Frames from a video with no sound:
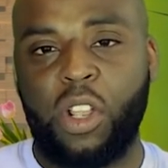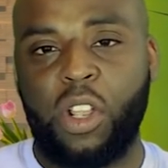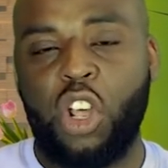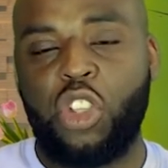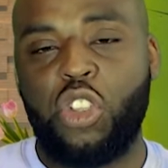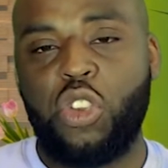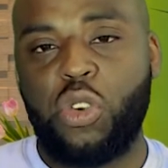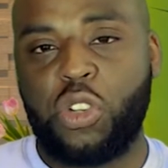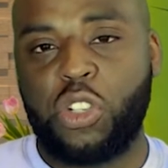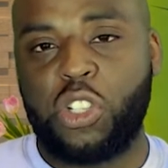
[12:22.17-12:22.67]

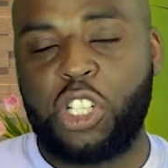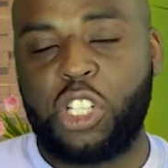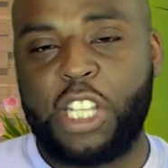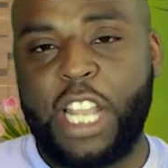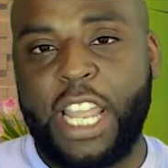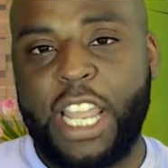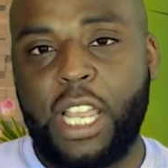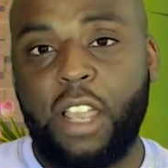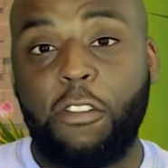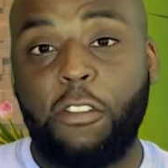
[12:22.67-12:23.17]
You can
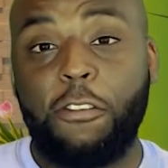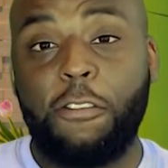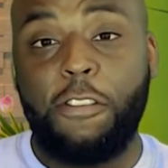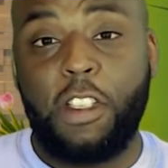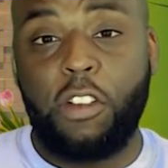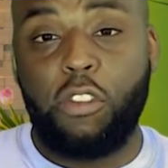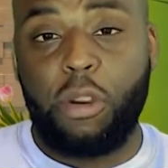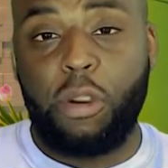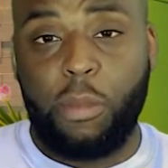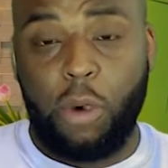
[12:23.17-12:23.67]
stake
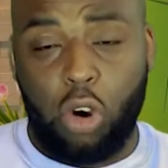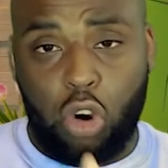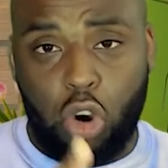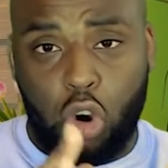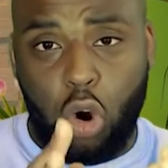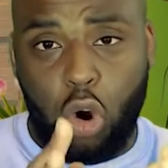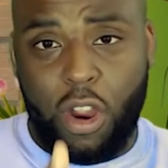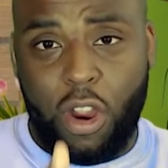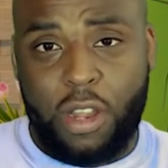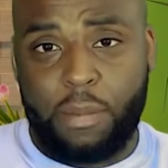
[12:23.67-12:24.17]
Ethereum on
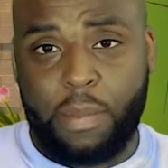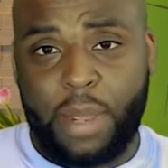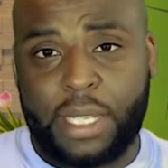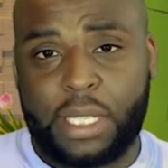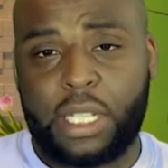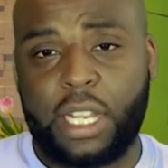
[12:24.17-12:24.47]
Coinbase